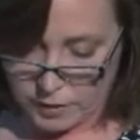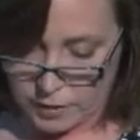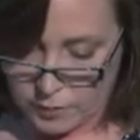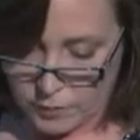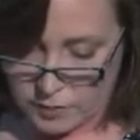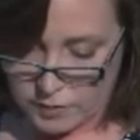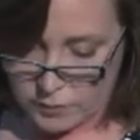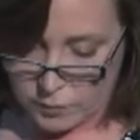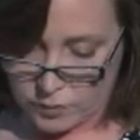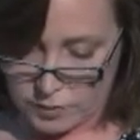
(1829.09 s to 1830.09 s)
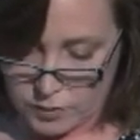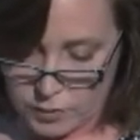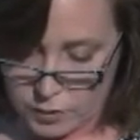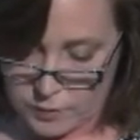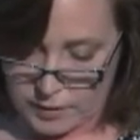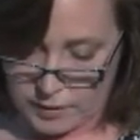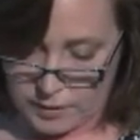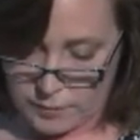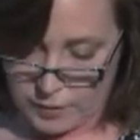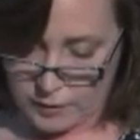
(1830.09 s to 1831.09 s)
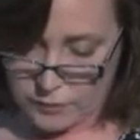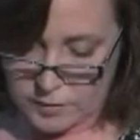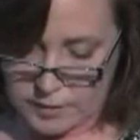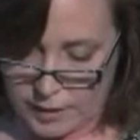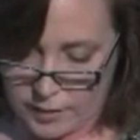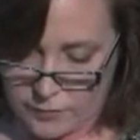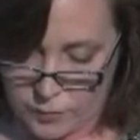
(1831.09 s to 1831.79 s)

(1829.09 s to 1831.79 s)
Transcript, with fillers: There was, of course, no money to pay for staff